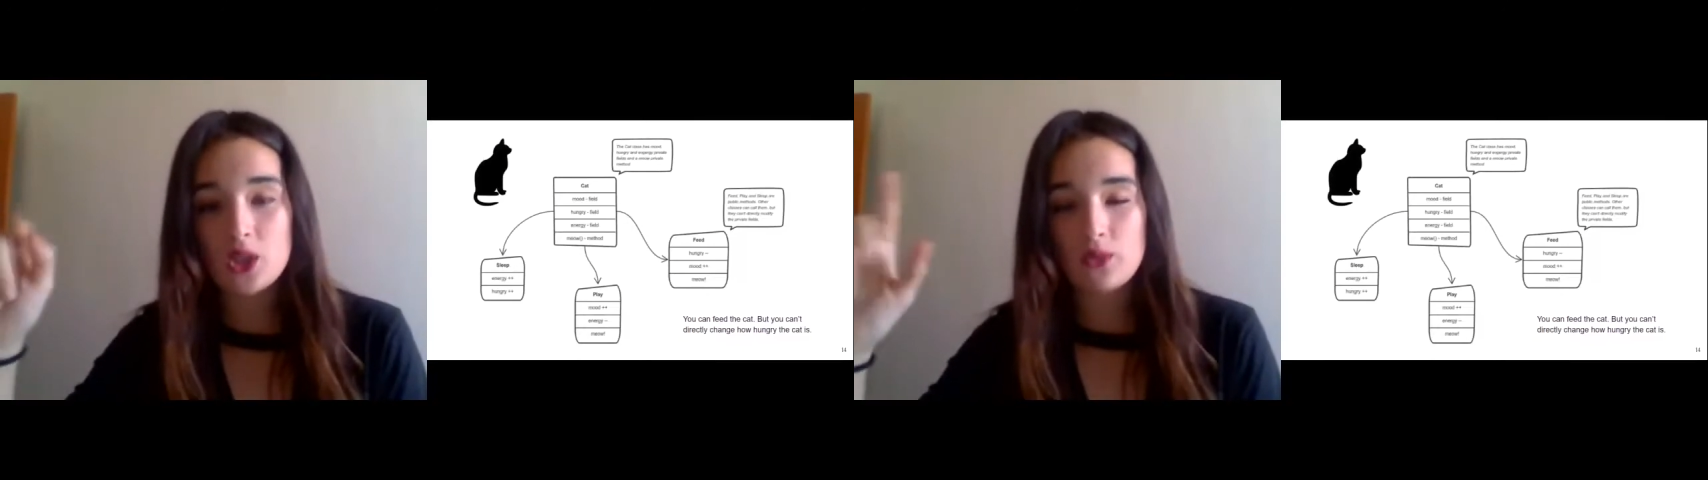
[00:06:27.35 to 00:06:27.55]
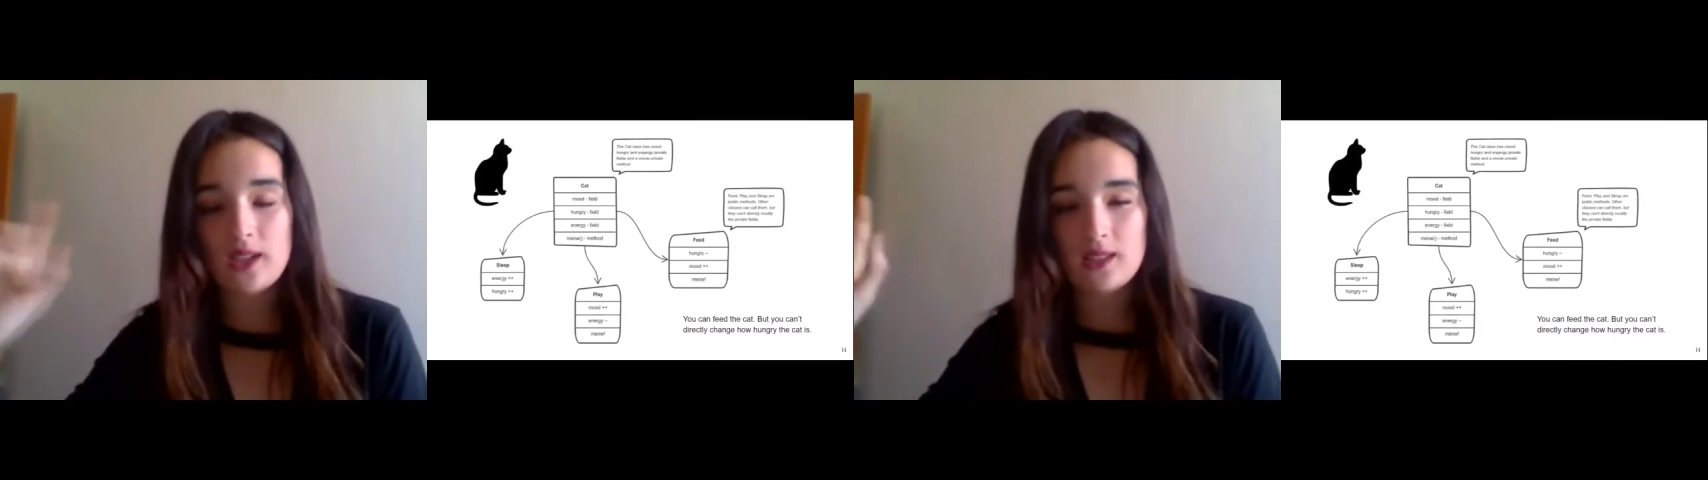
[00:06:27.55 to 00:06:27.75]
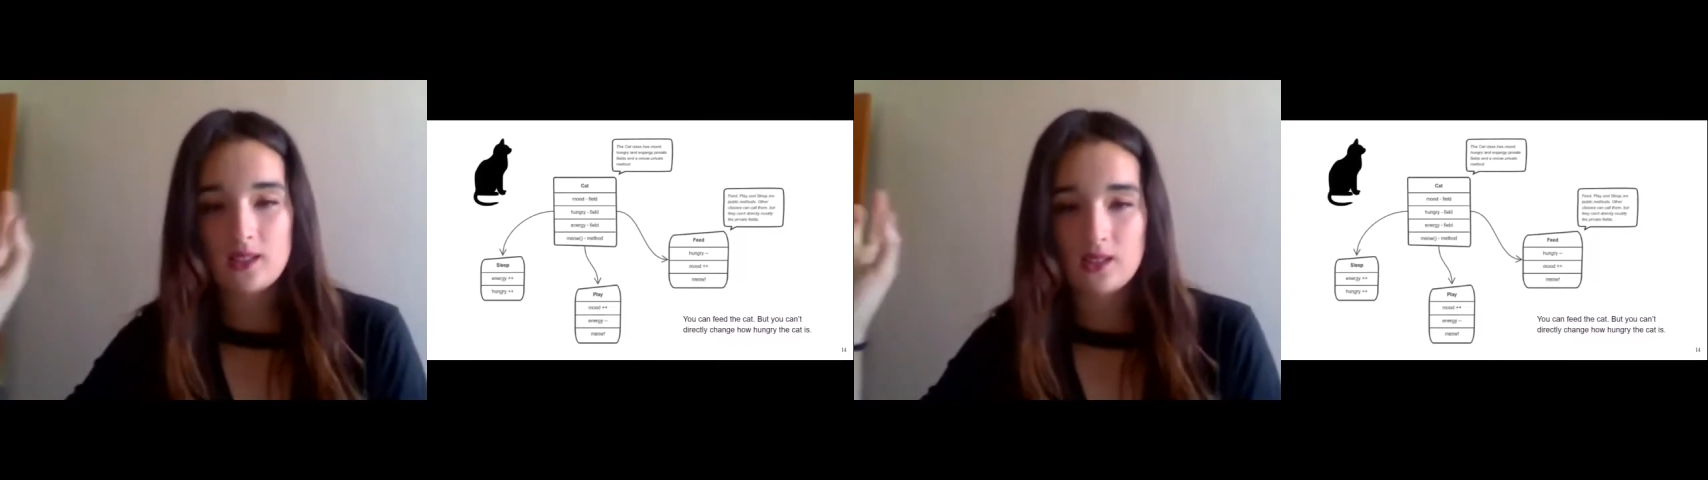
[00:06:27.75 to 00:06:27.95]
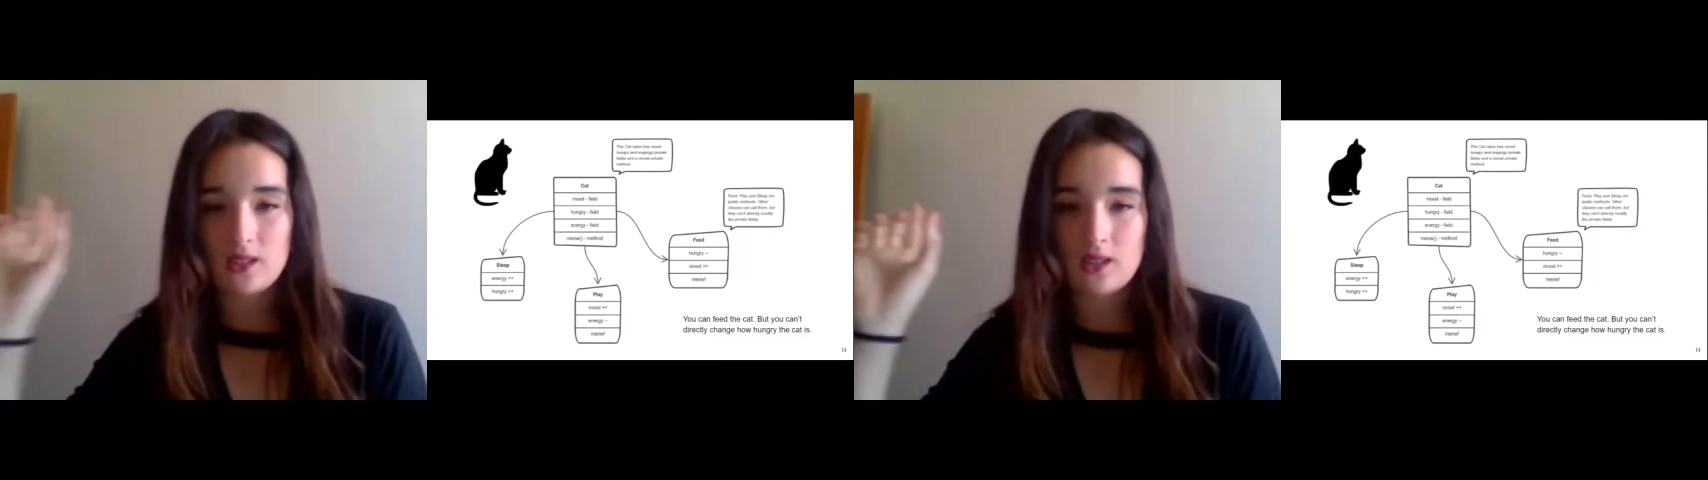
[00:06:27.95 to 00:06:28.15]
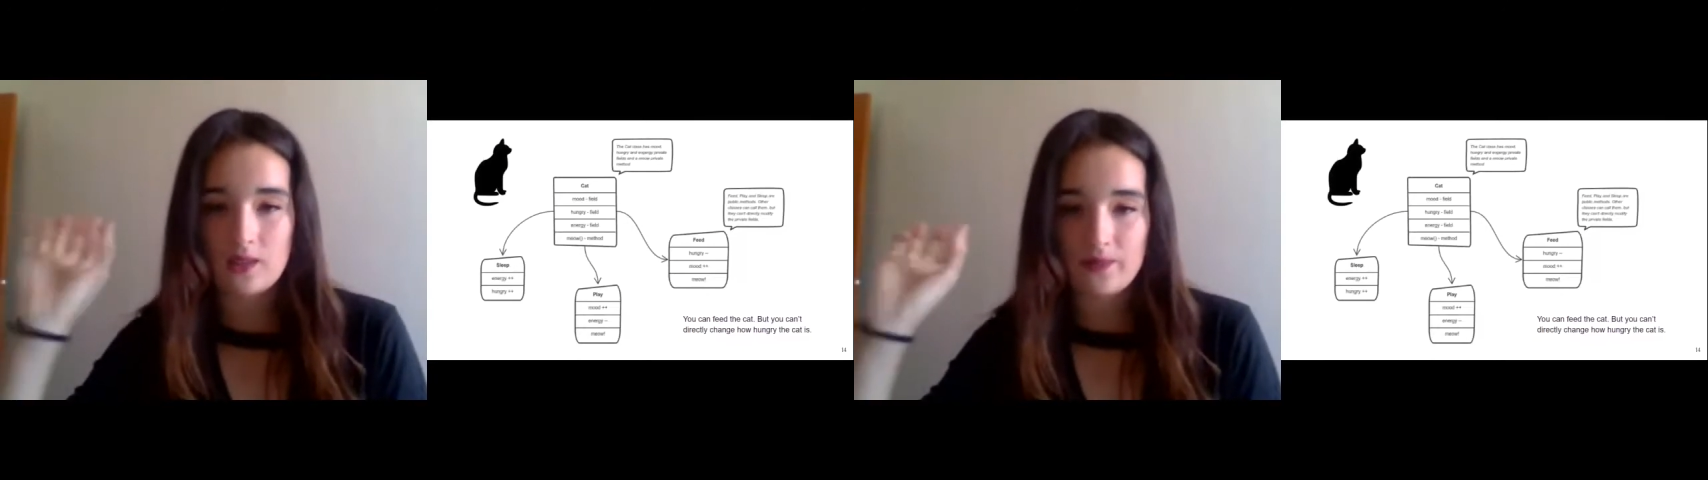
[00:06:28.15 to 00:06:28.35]
so that
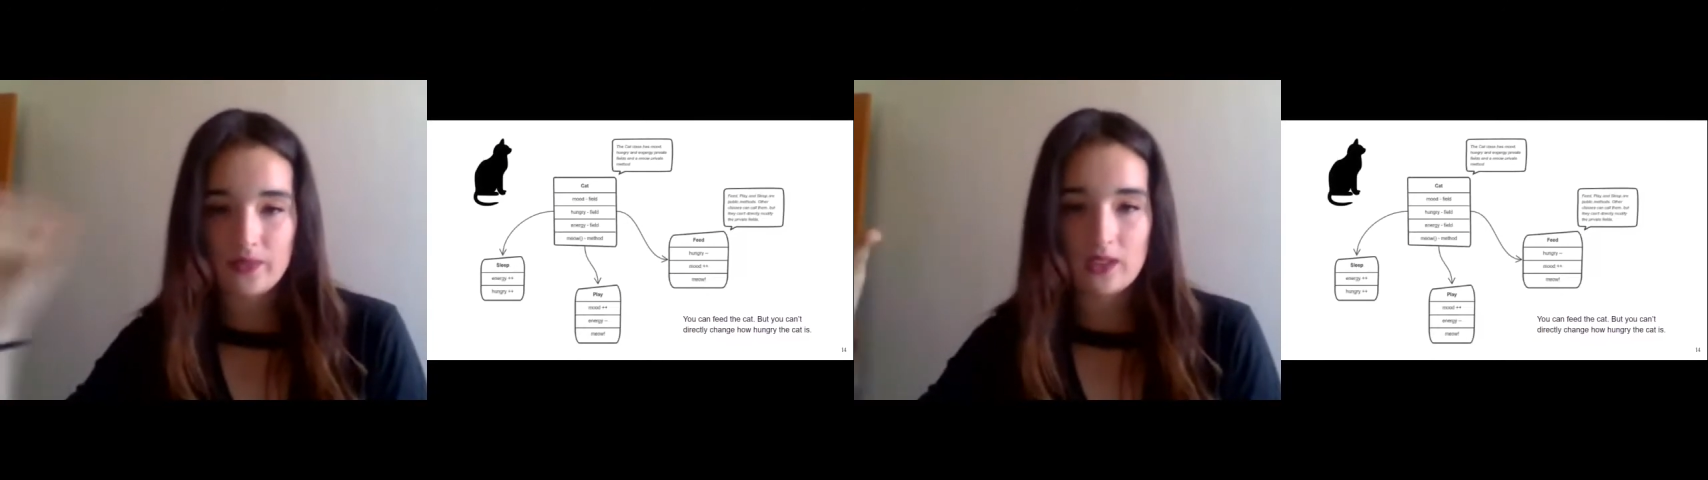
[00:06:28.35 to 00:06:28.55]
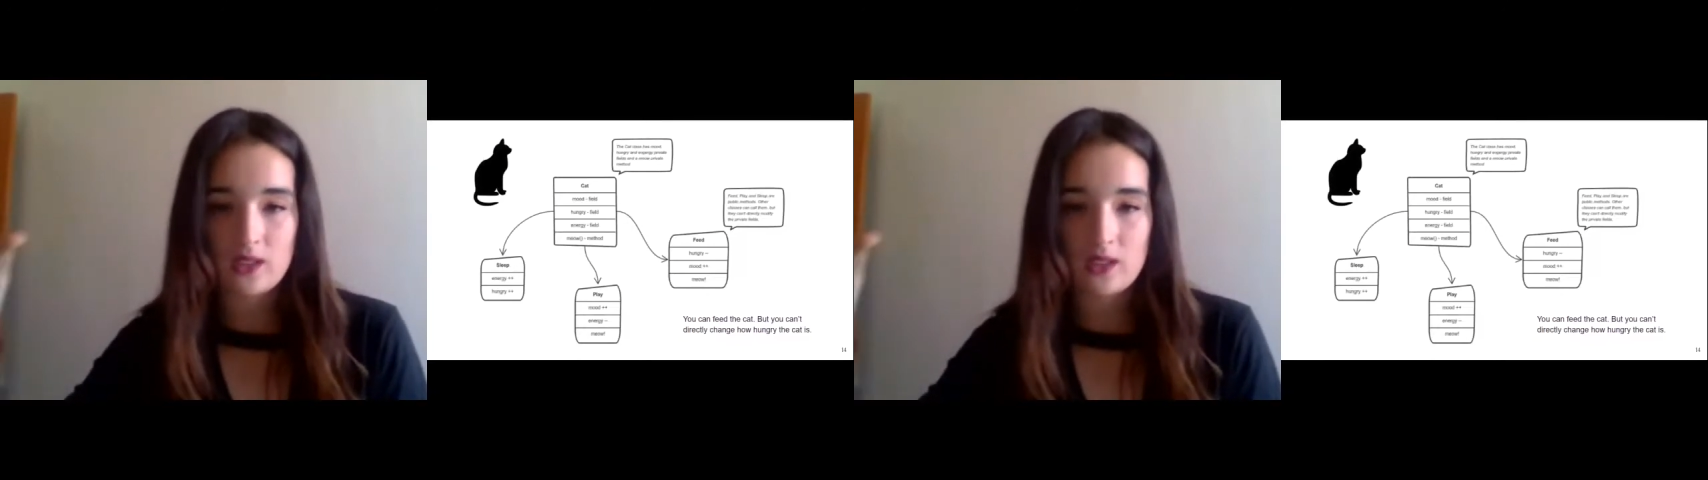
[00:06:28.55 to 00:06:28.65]
um,